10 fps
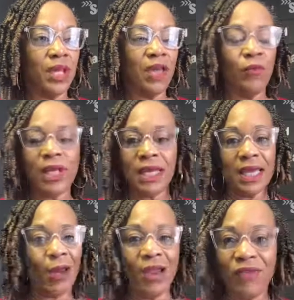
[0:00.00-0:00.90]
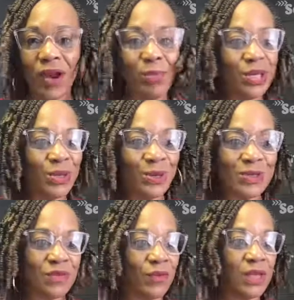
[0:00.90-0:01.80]
If we look at all of our
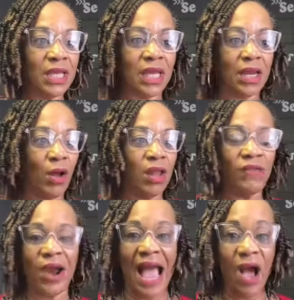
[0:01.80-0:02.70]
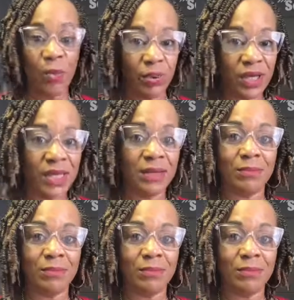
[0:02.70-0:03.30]
bills, if we look at all of our output,